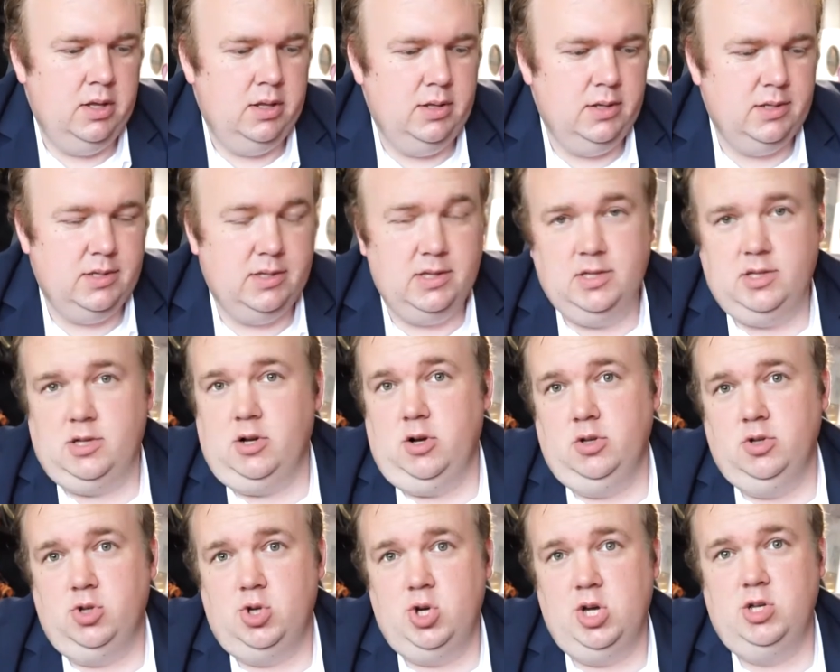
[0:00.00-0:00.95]
this is
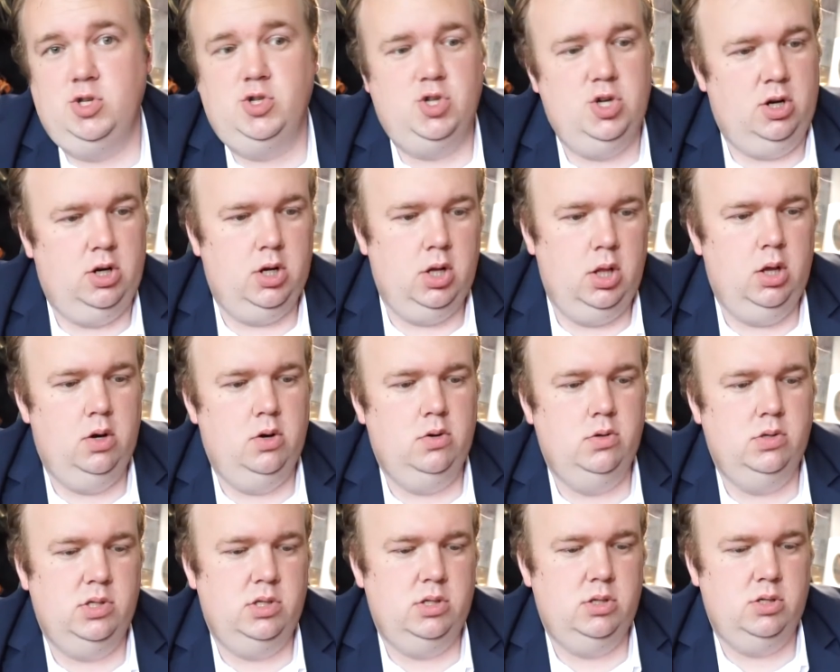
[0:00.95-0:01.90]
called changing
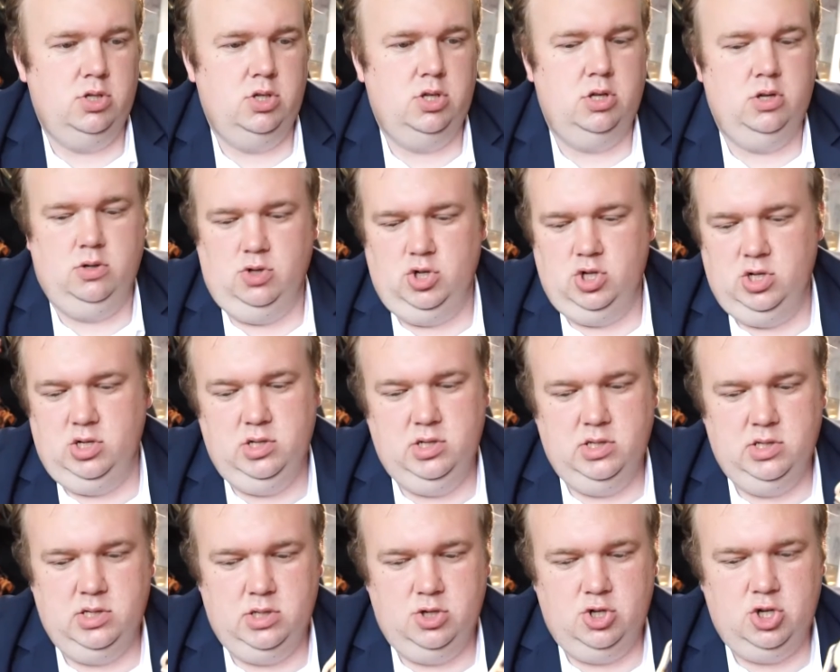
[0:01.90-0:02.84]
clothes, so
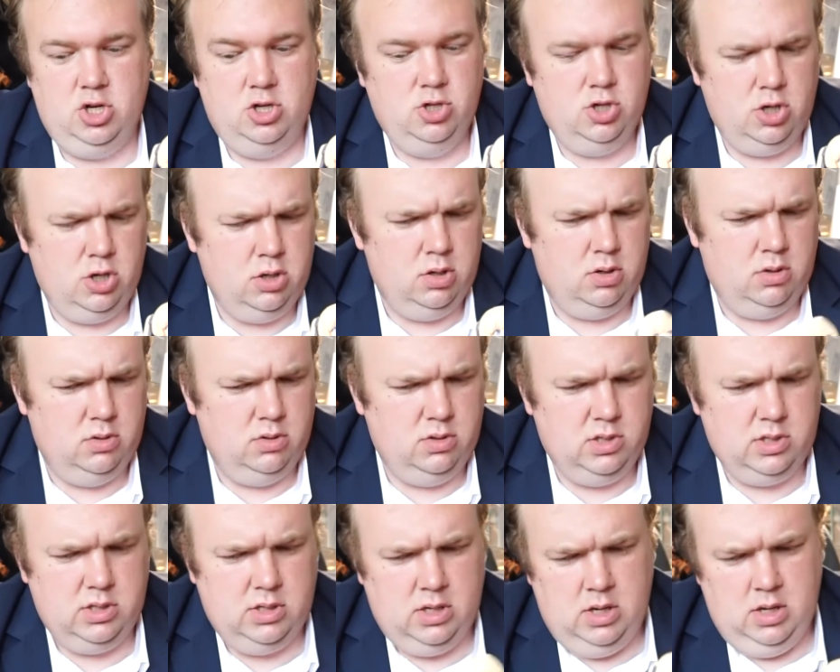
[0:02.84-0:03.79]
she's changing
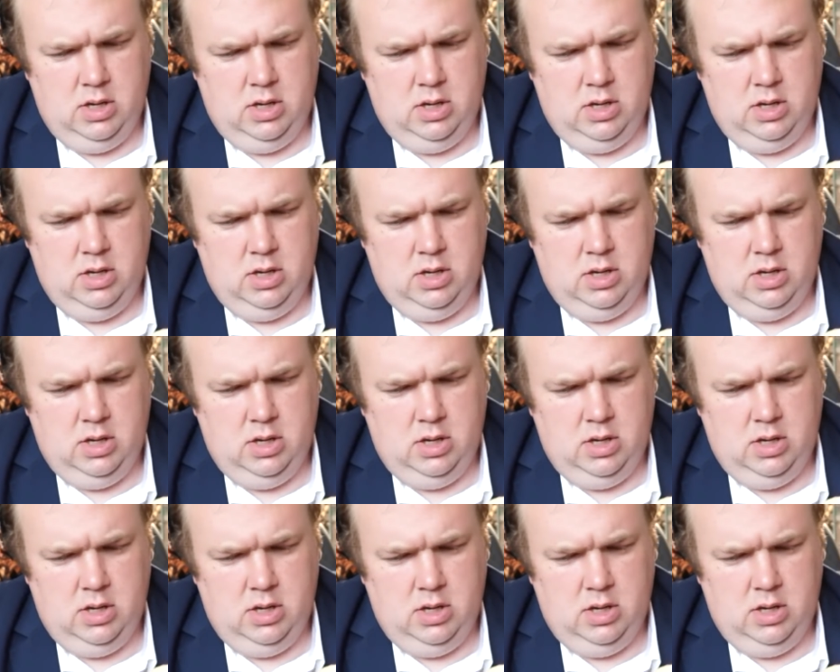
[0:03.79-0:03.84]
clothes,